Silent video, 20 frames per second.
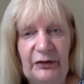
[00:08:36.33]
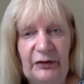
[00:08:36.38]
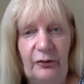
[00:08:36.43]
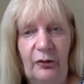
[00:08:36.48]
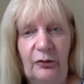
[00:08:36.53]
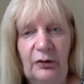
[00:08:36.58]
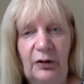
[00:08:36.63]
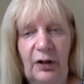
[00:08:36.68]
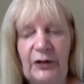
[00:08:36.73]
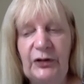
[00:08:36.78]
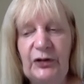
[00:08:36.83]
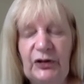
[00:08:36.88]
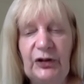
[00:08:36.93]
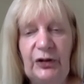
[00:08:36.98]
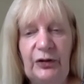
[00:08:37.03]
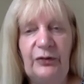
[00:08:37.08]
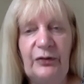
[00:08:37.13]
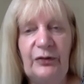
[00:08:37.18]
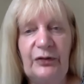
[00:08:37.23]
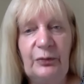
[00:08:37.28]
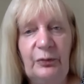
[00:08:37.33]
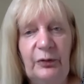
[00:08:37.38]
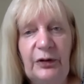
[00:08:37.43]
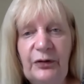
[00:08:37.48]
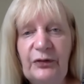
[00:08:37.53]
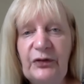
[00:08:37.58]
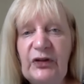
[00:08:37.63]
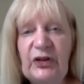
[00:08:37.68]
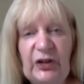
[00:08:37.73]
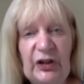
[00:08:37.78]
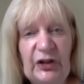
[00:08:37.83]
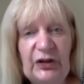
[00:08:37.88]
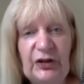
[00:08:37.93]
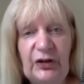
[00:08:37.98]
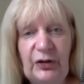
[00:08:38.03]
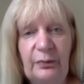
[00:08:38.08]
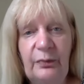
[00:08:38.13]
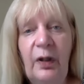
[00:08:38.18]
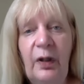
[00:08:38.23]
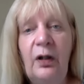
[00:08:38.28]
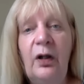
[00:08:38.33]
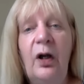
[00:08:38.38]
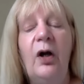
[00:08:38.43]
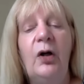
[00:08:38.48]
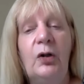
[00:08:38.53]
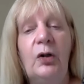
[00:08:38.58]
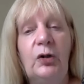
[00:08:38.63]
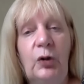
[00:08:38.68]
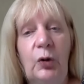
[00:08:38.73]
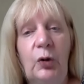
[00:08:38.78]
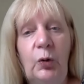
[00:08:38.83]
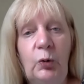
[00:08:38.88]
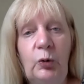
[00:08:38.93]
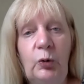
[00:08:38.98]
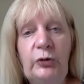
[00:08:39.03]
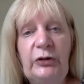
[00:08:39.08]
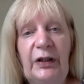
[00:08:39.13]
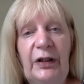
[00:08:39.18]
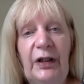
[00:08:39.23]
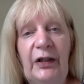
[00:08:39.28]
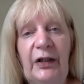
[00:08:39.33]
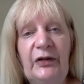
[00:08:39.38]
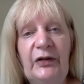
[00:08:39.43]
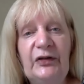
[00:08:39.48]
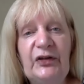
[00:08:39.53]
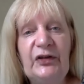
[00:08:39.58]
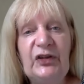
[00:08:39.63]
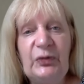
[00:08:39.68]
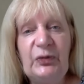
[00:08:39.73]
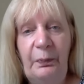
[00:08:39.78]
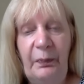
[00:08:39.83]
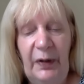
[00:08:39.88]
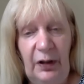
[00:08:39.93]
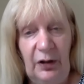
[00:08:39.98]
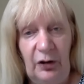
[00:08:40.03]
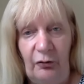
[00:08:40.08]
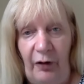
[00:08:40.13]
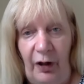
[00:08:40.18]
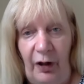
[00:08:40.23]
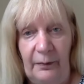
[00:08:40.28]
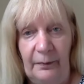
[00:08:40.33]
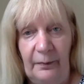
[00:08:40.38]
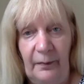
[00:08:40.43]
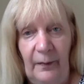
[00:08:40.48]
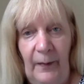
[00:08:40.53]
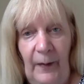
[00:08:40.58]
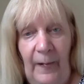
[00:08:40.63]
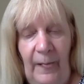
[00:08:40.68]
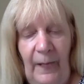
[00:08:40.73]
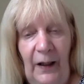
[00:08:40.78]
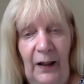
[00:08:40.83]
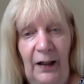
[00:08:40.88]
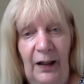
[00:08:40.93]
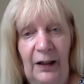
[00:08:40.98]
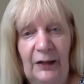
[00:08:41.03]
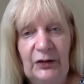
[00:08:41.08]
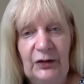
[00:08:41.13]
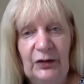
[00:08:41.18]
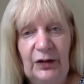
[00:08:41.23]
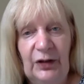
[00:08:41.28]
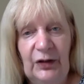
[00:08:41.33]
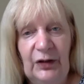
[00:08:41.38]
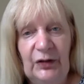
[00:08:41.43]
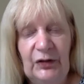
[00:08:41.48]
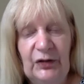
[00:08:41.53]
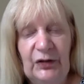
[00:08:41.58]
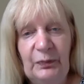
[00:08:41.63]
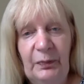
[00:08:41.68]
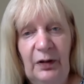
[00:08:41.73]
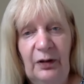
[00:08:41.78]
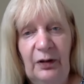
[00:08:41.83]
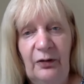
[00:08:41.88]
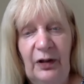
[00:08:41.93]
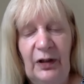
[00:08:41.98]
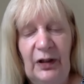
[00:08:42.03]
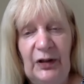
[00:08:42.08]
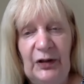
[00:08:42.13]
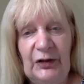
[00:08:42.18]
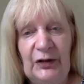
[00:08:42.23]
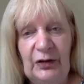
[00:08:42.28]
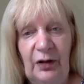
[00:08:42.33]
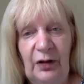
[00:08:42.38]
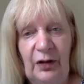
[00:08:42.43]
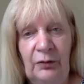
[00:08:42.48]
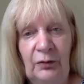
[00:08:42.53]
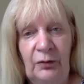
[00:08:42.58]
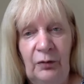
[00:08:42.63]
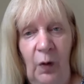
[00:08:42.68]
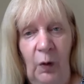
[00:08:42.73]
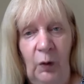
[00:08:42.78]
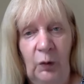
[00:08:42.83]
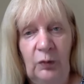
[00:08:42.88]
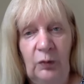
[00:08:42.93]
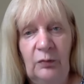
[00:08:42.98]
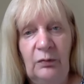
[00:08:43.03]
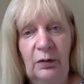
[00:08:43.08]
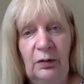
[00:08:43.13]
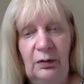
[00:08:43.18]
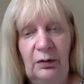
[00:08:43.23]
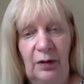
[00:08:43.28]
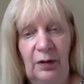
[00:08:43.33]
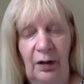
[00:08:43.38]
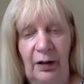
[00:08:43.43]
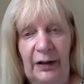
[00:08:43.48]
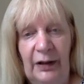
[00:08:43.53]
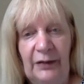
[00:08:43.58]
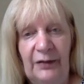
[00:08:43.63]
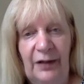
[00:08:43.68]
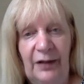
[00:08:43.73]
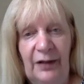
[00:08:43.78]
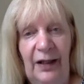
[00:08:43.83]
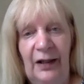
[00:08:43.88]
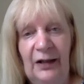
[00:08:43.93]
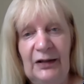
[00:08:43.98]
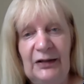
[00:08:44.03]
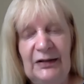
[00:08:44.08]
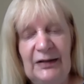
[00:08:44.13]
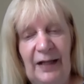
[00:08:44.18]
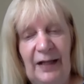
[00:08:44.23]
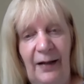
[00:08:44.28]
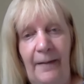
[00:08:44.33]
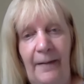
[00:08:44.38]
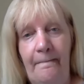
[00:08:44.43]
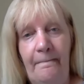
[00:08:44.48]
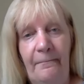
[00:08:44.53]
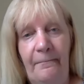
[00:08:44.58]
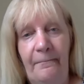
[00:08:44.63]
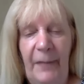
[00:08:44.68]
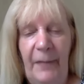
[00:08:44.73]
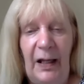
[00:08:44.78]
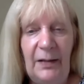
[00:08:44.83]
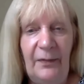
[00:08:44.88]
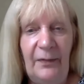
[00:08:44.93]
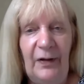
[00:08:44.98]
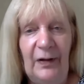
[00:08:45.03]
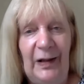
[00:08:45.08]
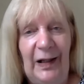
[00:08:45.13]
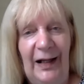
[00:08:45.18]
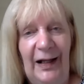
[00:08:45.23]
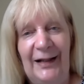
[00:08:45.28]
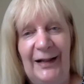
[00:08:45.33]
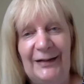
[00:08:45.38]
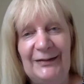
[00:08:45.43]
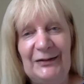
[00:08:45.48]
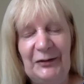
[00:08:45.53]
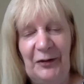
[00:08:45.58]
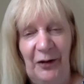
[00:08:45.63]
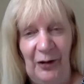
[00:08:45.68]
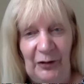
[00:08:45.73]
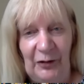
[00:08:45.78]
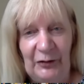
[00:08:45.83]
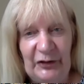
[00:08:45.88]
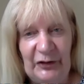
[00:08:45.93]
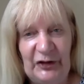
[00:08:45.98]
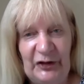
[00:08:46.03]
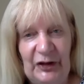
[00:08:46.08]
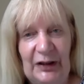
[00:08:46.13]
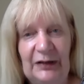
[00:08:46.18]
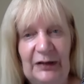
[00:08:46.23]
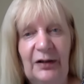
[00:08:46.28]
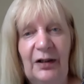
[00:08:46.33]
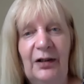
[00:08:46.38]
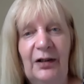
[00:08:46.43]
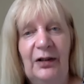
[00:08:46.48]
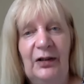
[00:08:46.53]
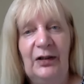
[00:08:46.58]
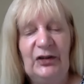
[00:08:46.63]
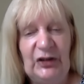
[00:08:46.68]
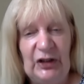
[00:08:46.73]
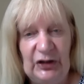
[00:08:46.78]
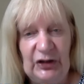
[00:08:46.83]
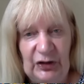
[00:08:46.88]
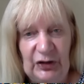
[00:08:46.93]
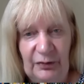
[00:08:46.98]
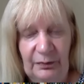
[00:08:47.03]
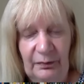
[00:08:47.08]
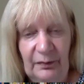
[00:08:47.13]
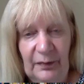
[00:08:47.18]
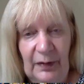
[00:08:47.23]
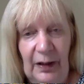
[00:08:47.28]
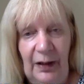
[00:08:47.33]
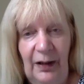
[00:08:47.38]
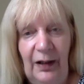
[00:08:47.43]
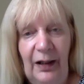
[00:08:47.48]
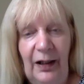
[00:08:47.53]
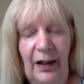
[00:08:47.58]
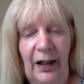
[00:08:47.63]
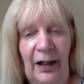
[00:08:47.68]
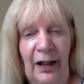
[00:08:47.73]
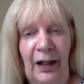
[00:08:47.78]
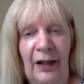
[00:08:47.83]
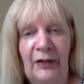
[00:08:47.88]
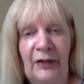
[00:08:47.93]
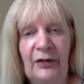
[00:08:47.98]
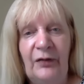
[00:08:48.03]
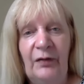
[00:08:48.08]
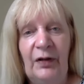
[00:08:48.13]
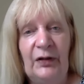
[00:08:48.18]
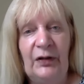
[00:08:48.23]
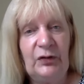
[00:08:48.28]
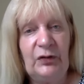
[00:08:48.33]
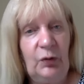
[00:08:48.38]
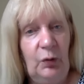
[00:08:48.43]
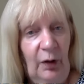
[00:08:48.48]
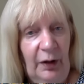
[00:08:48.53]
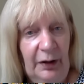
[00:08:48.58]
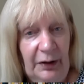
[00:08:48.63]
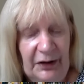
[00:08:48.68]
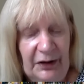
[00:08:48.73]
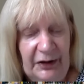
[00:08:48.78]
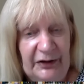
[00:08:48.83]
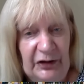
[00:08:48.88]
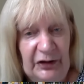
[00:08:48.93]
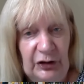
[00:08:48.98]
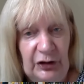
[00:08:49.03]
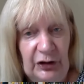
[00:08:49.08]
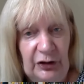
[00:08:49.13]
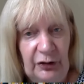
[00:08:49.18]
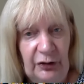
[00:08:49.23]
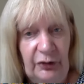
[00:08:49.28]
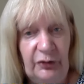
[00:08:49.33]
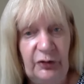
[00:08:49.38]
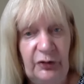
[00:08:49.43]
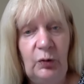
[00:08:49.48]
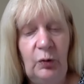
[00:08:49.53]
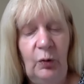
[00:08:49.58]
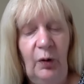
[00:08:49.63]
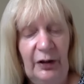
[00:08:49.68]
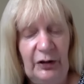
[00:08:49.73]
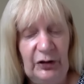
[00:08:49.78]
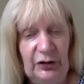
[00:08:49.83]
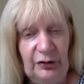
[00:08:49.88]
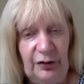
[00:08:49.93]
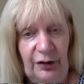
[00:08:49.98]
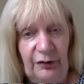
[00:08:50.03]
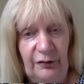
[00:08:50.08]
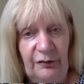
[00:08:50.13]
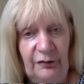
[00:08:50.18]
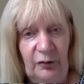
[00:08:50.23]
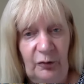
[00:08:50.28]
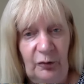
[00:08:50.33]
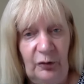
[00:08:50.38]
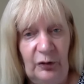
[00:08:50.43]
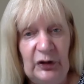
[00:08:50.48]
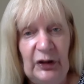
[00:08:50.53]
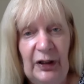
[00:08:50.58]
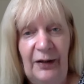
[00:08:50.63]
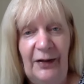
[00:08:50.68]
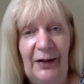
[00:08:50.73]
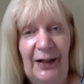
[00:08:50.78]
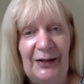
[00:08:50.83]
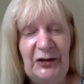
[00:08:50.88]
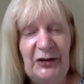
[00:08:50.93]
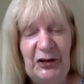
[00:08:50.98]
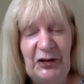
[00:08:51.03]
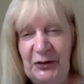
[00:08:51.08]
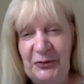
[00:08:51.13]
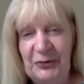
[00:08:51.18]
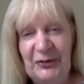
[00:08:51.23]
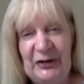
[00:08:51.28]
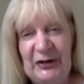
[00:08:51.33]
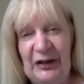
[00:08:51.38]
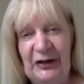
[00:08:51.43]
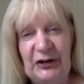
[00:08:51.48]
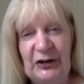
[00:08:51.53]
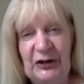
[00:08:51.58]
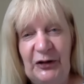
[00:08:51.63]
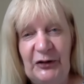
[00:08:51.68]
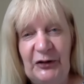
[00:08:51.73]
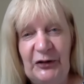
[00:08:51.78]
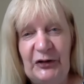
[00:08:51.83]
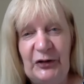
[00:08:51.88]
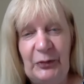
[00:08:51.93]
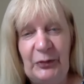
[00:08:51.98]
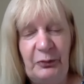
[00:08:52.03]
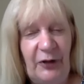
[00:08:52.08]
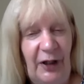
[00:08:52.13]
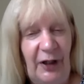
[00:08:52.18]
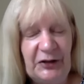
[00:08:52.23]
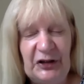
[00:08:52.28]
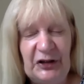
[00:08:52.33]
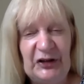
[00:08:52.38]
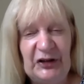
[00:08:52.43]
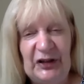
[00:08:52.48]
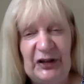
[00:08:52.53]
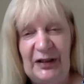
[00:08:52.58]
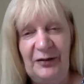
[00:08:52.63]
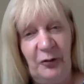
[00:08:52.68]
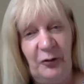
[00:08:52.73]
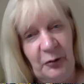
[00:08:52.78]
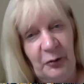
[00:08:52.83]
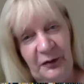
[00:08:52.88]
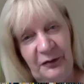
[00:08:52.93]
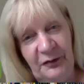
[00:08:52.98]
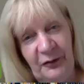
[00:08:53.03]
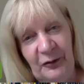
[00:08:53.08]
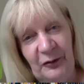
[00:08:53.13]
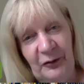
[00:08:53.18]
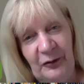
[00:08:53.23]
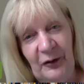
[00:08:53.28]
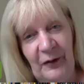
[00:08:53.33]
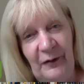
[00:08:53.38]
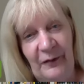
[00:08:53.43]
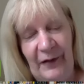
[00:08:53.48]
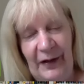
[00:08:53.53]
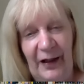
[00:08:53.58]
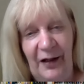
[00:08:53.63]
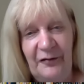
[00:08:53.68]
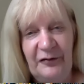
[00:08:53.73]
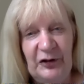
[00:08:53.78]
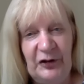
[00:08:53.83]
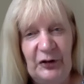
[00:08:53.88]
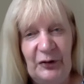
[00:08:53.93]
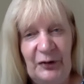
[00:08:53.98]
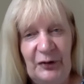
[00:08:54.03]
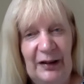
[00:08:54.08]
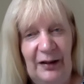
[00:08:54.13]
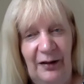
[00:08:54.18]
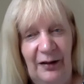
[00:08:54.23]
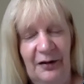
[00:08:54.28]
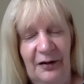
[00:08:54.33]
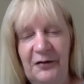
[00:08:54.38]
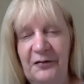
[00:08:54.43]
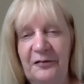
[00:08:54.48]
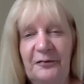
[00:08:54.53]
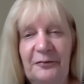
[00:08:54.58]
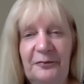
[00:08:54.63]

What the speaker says: for online students? We use a system called Inspira, and Inspira is an online exam paper and answer system, and it's quite easy to use, quite straightforward, and students get a chance to practice it long before they have to do it live.